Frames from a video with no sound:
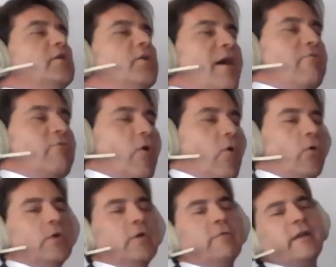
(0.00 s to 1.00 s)
You'll have
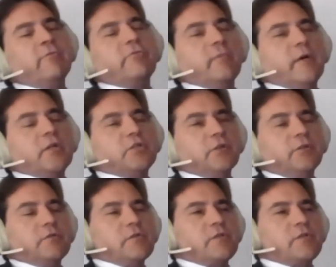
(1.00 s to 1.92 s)
all of that information.